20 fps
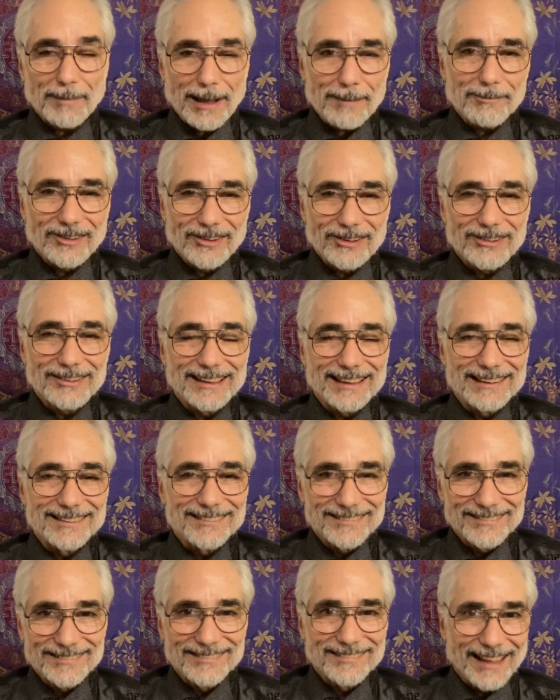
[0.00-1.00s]
I'm learning
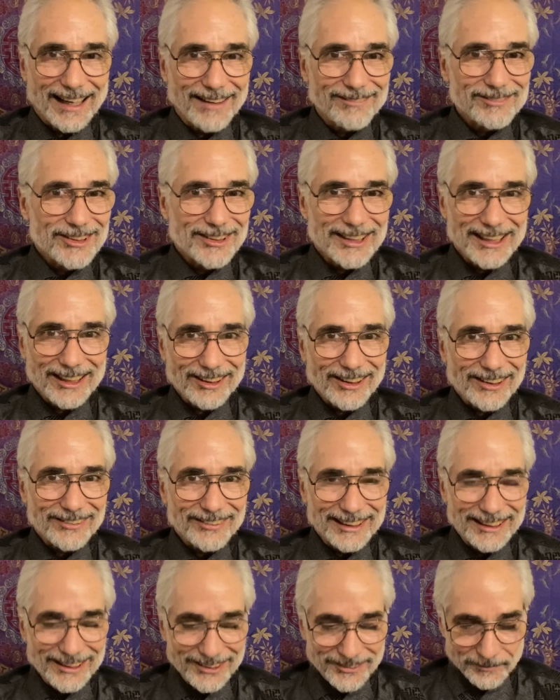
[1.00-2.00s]
along
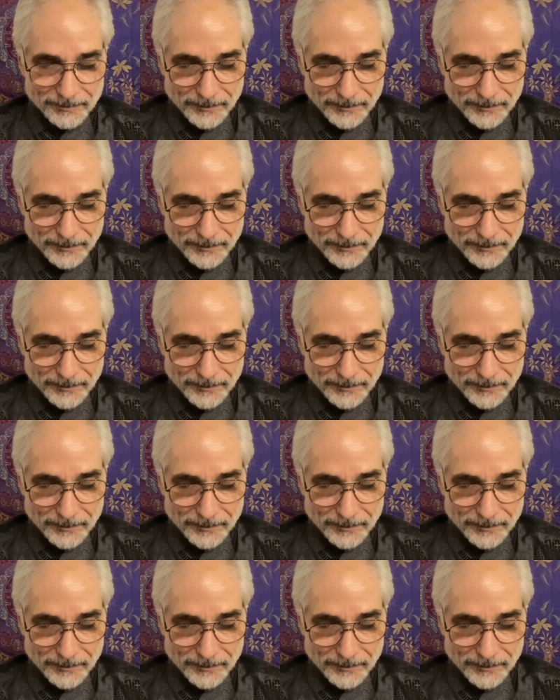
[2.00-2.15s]
with you.